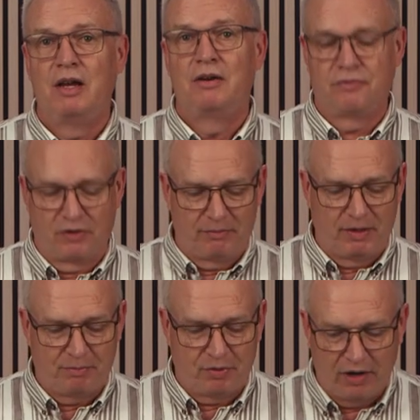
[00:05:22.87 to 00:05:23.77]
from the
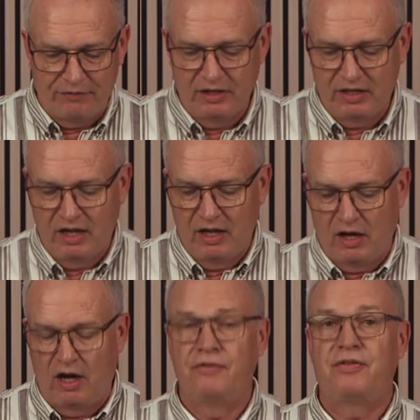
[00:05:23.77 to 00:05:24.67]
prophet
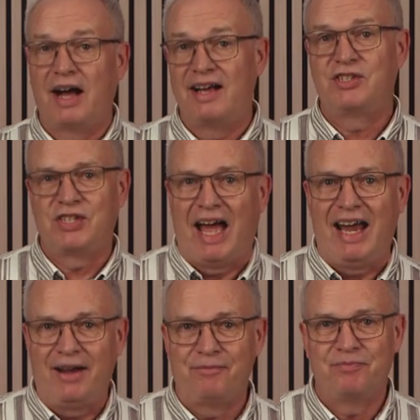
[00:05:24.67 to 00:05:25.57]
of Isaiah.